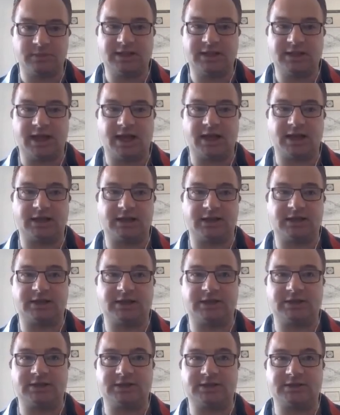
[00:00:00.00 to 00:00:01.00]
That
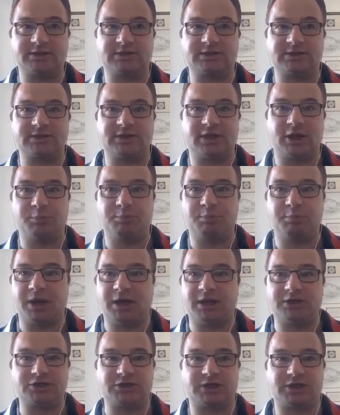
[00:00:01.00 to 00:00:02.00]
is a
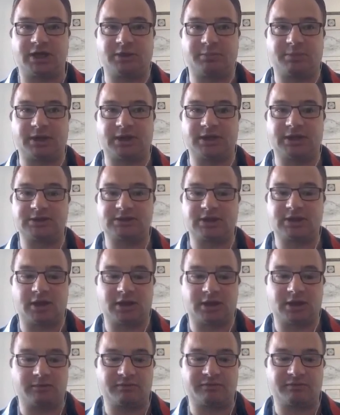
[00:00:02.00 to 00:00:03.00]
major key piece.
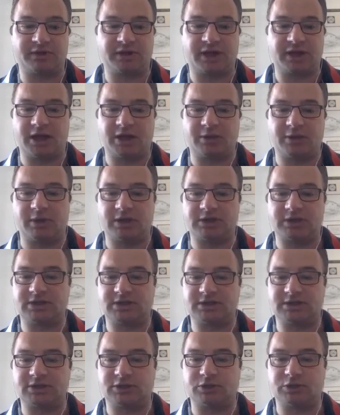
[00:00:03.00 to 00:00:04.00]
I don't think anyone has
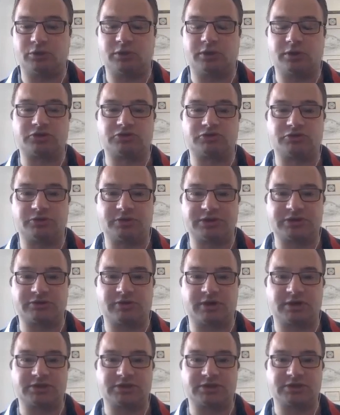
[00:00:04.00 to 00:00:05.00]
listed all of the true
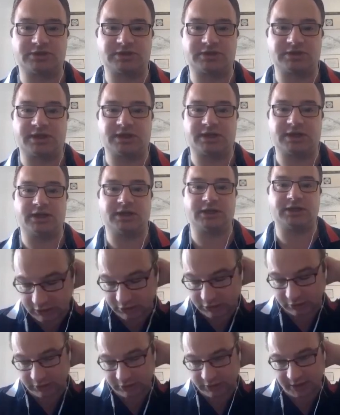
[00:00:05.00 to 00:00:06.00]
integrations that they need.
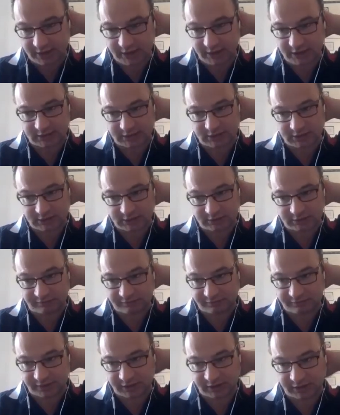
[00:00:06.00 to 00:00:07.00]
You need to
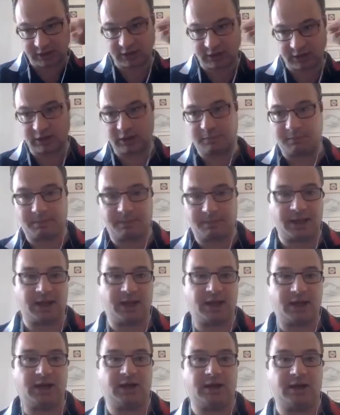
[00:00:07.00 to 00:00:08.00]
think
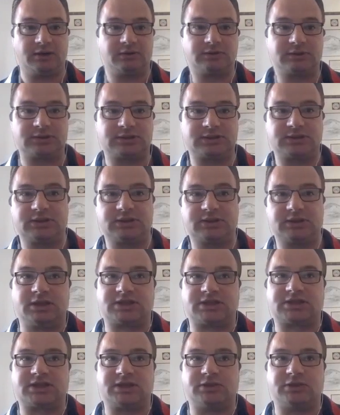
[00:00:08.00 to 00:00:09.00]
about the
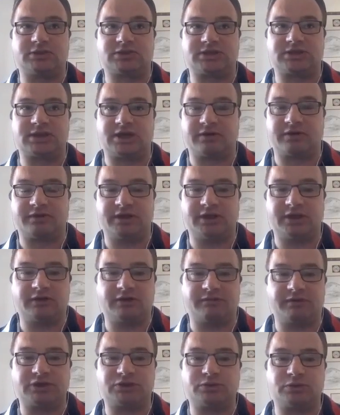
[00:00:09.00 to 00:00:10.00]
skill set of the
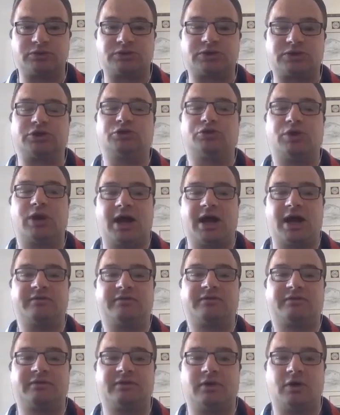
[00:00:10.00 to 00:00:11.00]
individuals that you
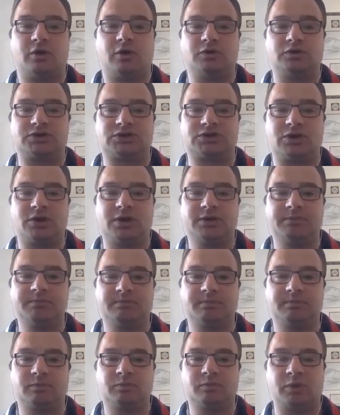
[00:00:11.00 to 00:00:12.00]
have on site.
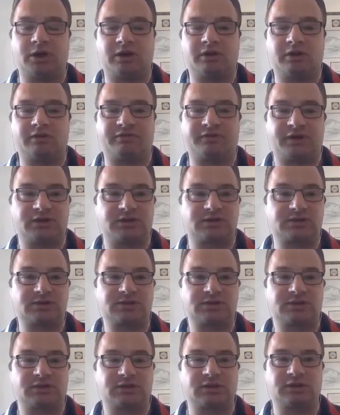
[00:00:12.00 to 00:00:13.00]
One of the
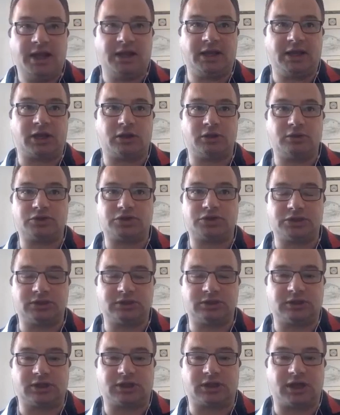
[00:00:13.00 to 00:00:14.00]
things,
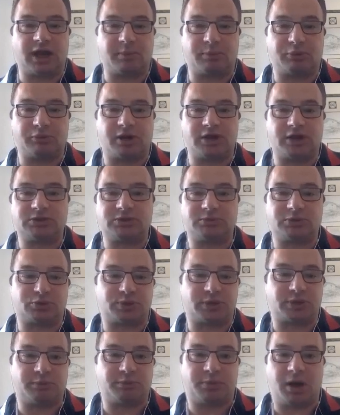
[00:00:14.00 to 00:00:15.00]
inclusion and collaboration
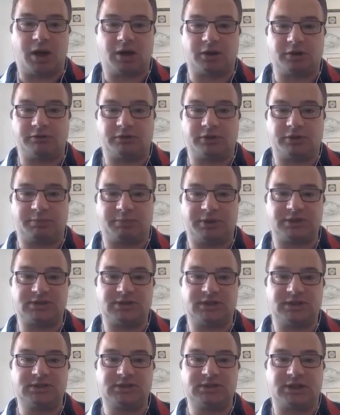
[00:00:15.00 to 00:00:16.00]
between the partner and the
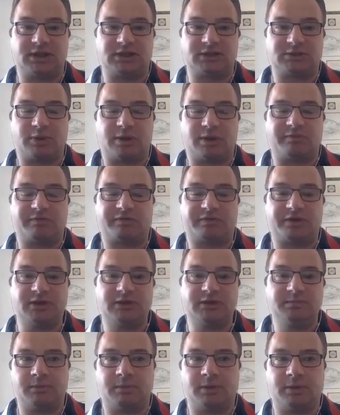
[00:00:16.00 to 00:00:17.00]
business is one
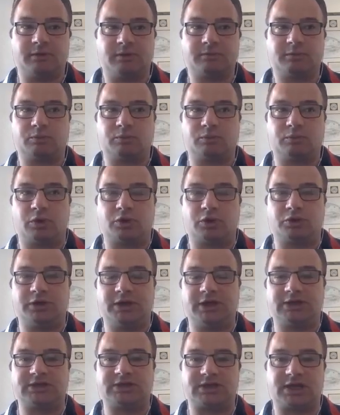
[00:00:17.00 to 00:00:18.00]
thing, but what you
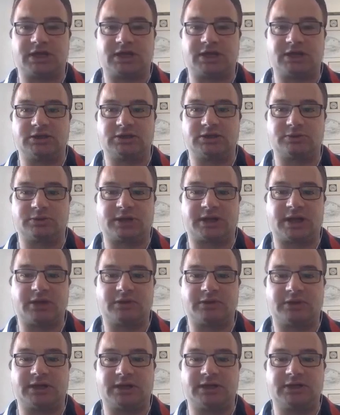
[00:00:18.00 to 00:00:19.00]
need to take into
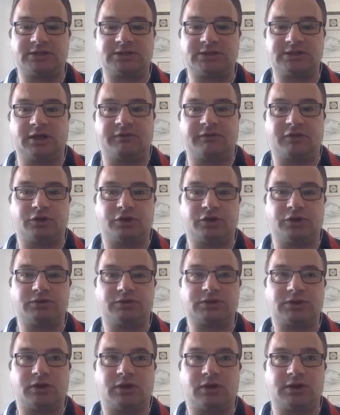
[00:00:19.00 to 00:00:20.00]
account is if you're
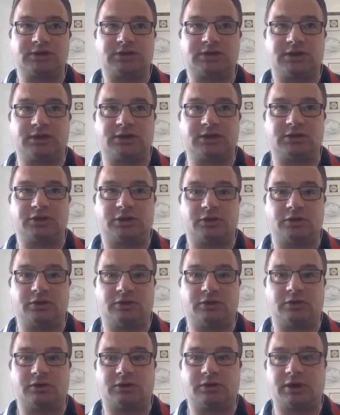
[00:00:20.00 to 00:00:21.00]
utilizing
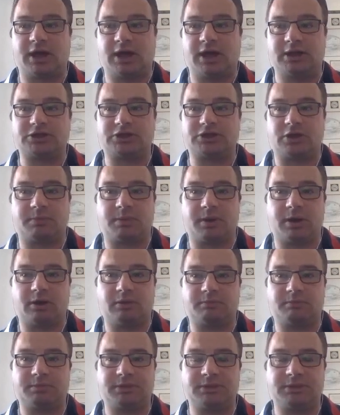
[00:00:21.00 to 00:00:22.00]
your HR
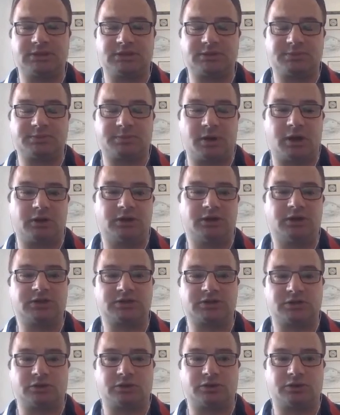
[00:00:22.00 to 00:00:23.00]
business
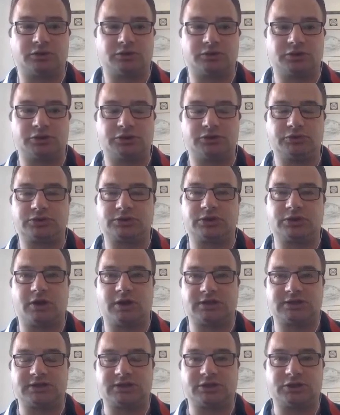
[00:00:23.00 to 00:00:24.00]
partners or you're
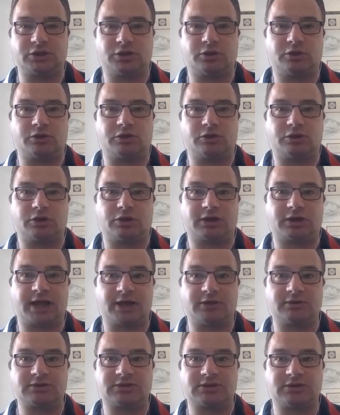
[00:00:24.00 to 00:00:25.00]
utilizing your
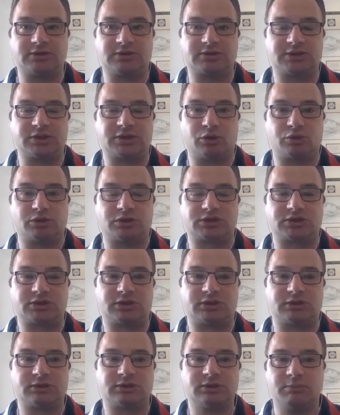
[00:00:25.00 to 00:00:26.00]
accountants in order
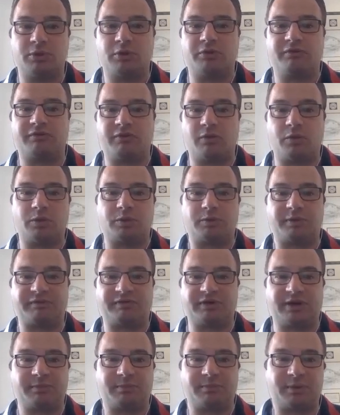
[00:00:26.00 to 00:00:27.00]
to move forward with
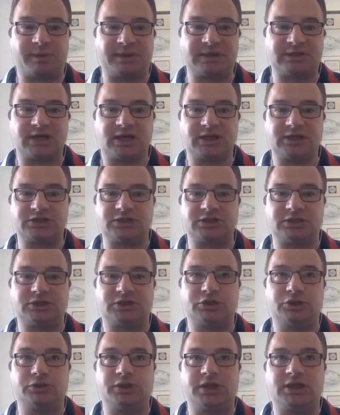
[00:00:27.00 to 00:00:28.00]
an implementation,
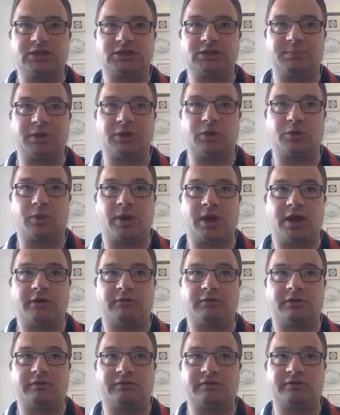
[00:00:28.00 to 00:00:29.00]
you need to be
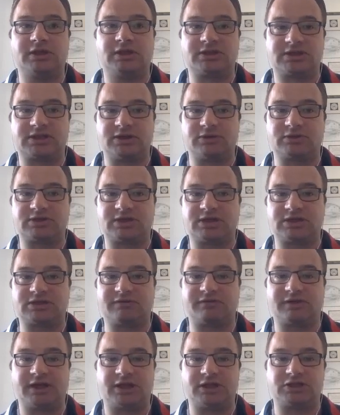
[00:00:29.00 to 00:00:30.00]
aware of the skill sets
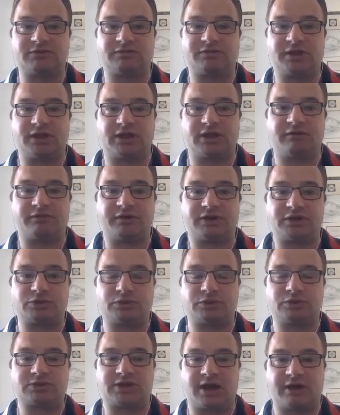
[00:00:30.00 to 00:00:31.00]
of each of the
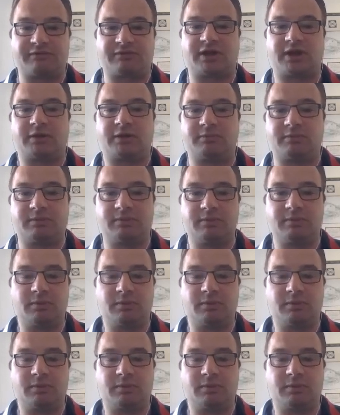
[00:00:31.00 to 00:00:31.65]
individuals. Have they